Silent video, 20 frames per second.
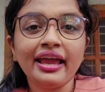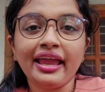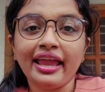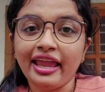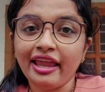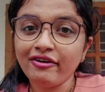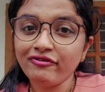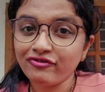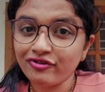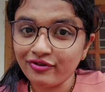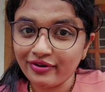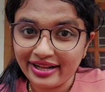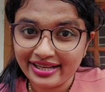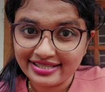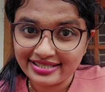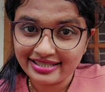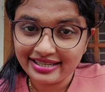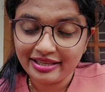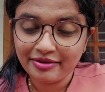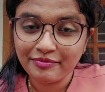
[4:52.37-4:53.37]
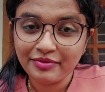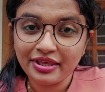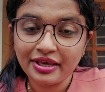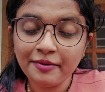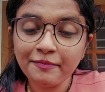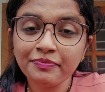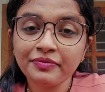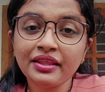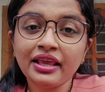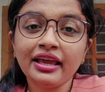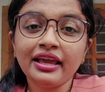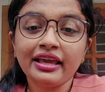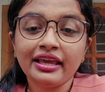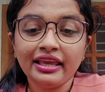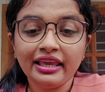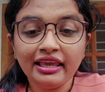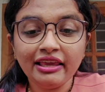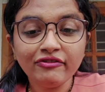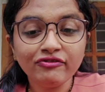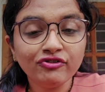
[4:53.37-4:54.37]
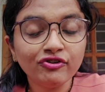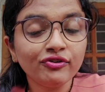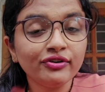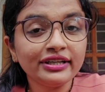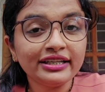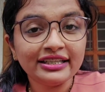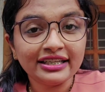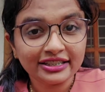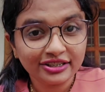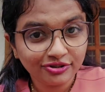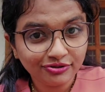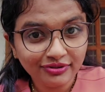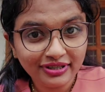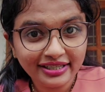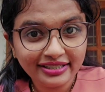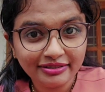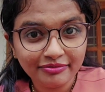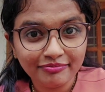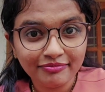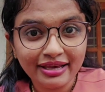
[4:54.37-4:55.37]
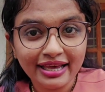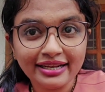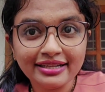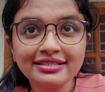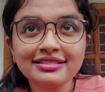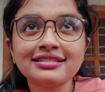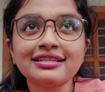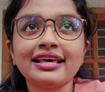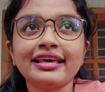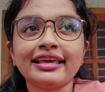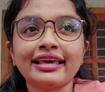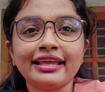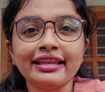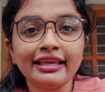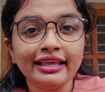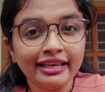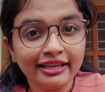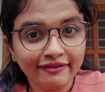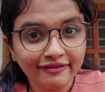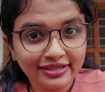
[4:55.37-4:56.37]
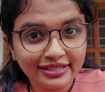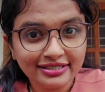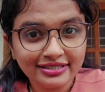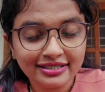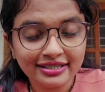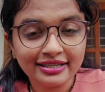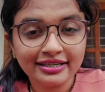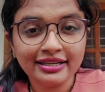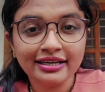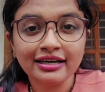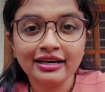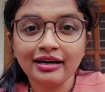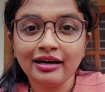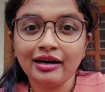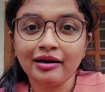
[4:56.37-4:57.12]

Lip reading: A for acidemia, E for electrolyte imbalance like an elevated